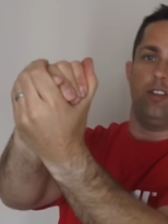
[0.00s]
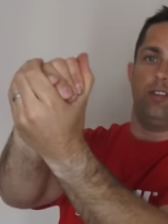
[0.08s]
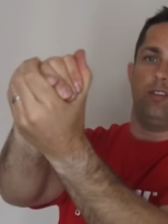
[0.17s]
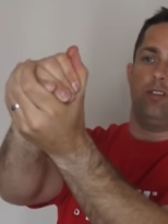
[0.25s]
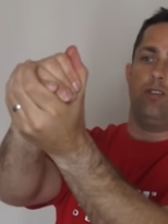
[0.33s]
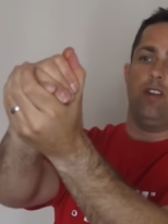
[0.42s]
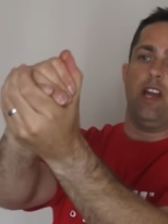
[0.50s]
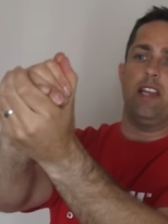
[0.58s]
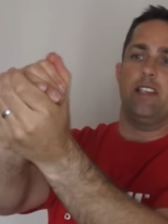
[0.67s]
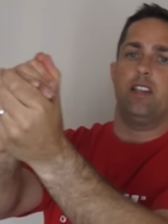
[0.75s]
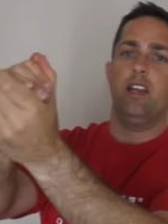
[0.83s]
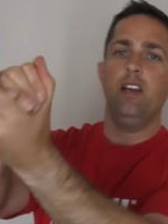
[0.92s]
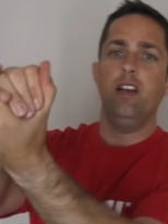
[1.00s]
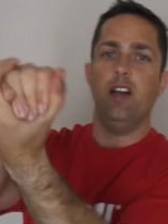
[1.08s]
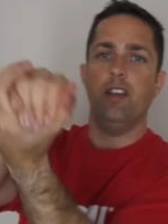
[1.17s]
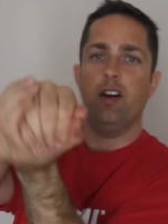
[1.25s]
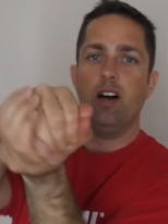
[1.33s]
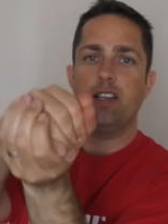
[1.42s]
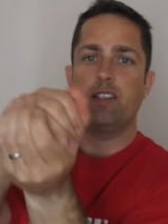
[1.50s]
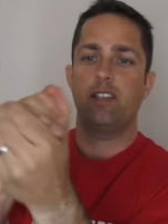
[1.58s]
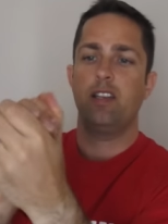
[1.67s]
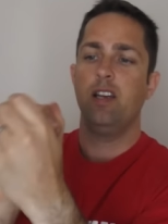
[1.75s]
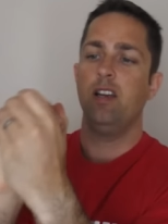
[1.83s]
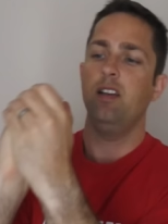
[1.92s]
so you create a
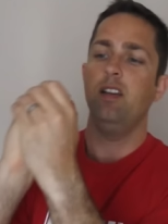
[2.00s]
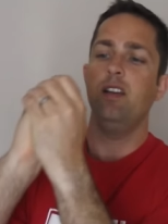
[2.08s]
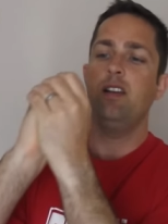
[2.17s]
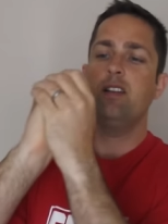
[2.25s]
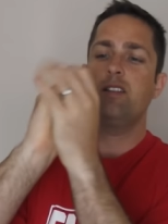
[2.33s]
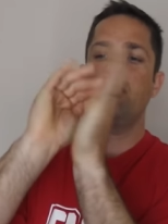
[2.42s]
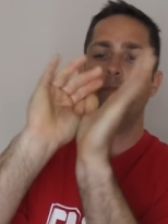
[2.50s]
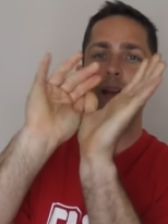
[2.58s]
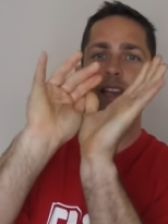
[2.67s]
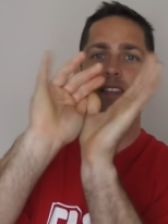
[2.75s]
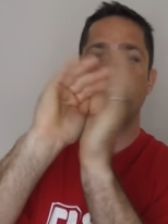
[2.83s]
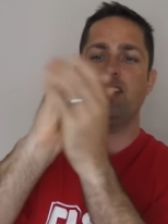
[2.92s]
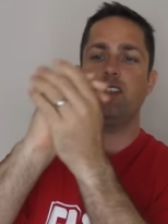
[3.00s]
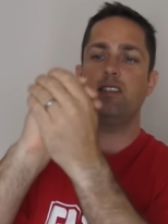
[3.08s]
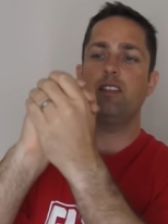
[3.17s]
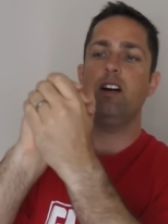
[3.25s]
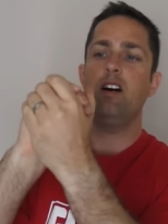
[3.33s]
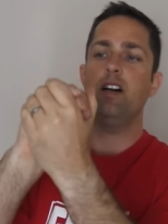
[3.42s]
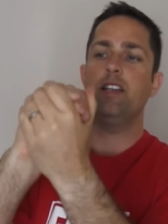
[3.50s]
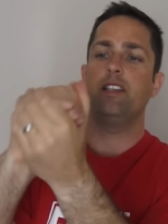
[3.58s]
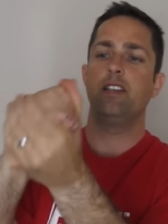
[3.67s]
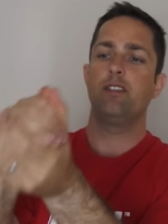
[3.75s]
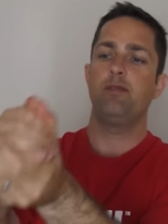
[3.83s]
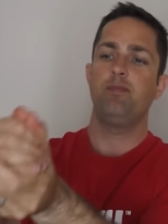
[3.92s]
nice space
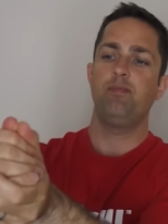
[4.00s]
inside.